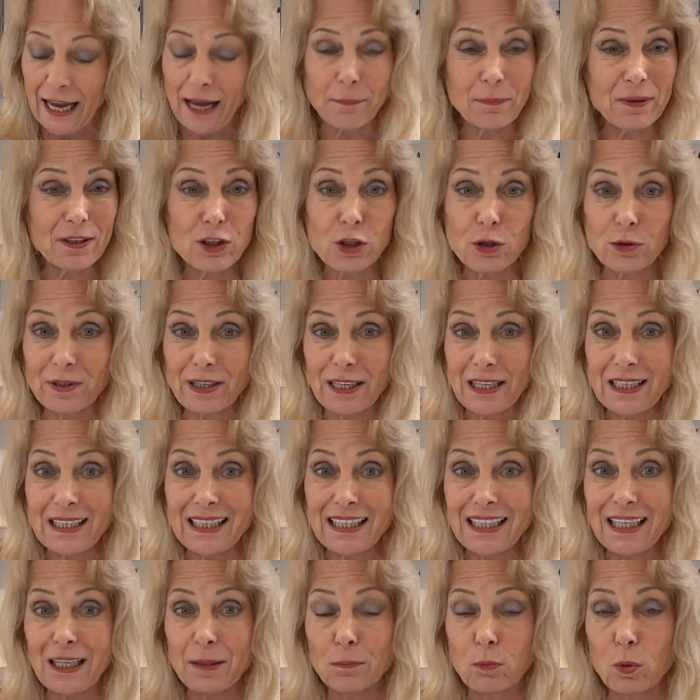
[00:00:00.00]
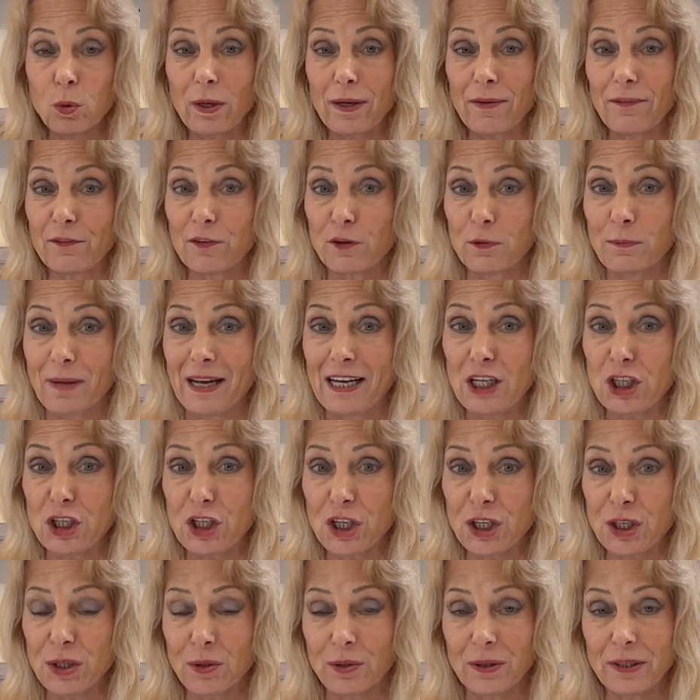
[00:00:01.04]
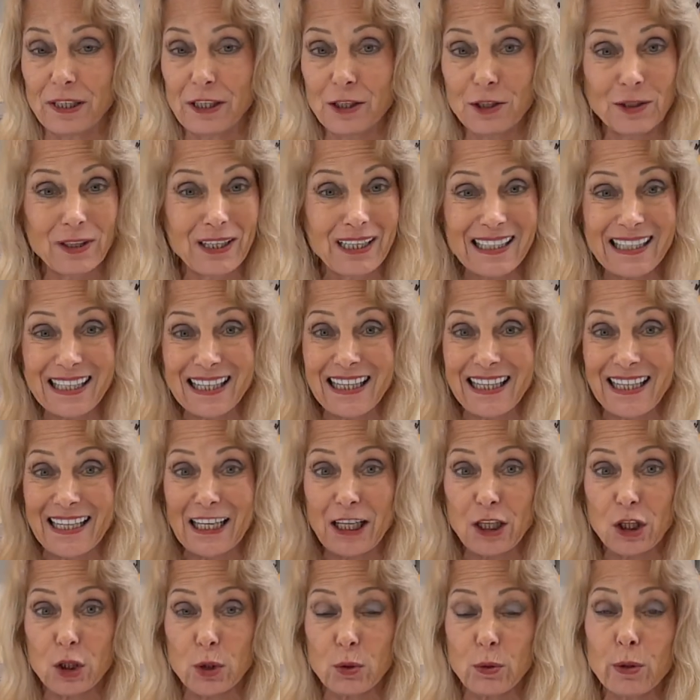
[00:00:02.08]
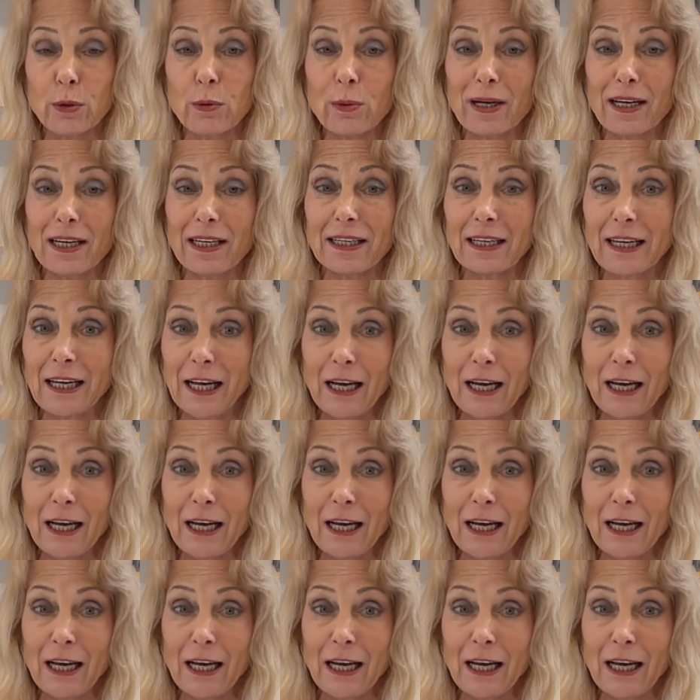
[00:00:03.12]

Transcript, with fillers: but you need to get more information on it. You need to think through it.